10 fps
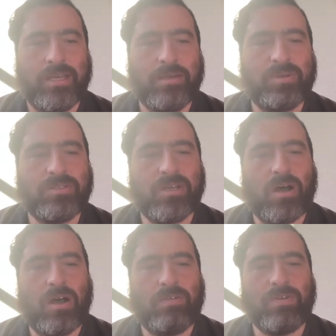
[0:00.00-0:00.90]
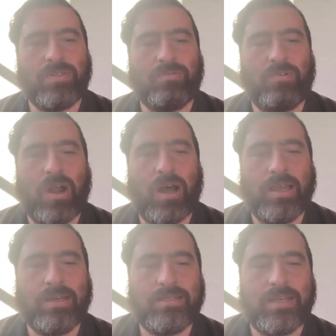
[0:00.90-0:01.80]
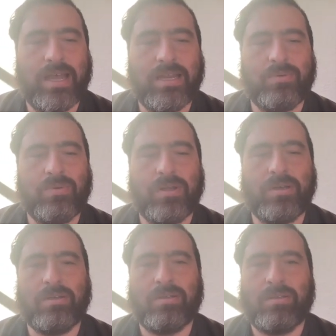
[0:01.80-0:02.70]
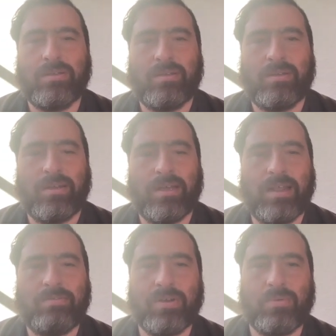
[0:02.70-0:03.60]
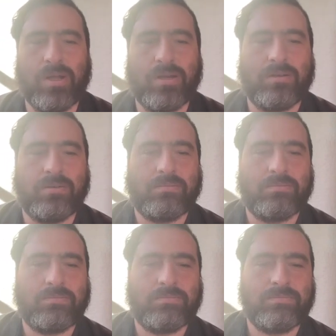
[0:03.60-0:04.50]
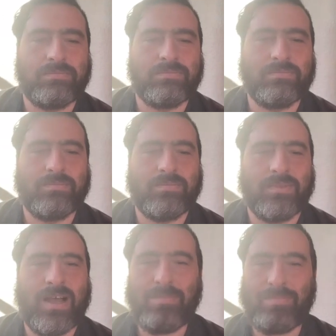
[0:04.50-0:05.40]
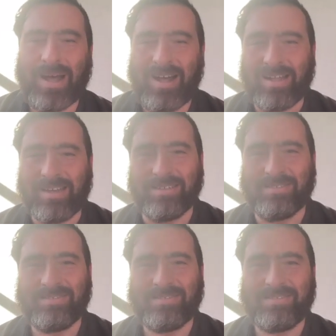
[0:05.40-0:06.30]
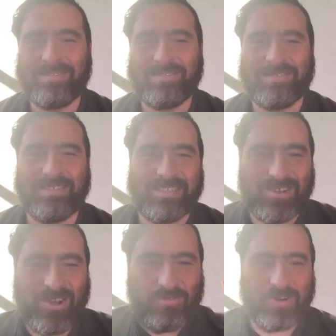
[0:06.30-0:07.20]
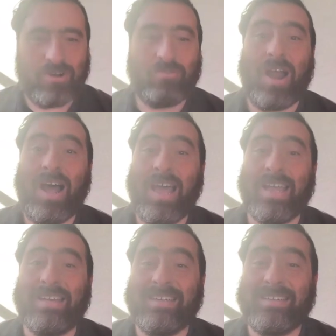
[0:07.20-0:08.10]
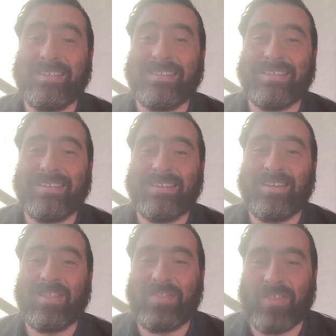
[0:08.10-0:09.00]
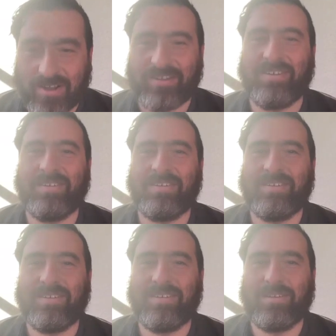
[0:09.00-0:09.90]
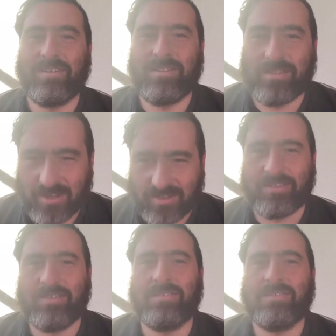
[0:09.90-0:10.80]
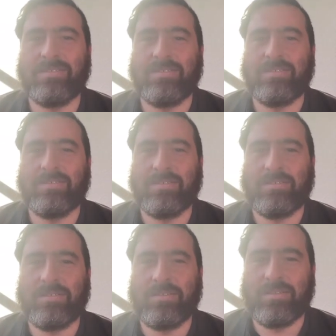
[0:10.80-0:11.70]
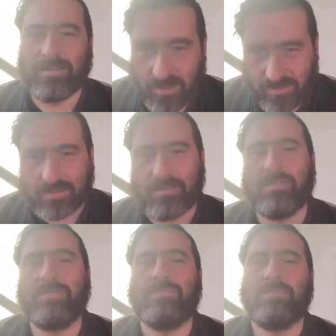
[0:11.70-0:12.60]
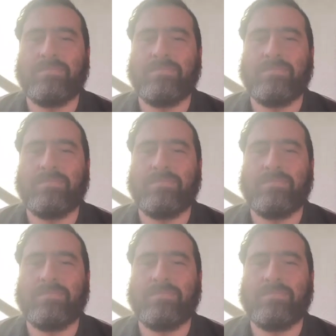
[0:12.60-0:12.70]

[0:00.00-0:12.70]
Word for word: able to offer the ride to anyone and everyone. Hop on, let's go for a ride. Thunk, thunk, thunk.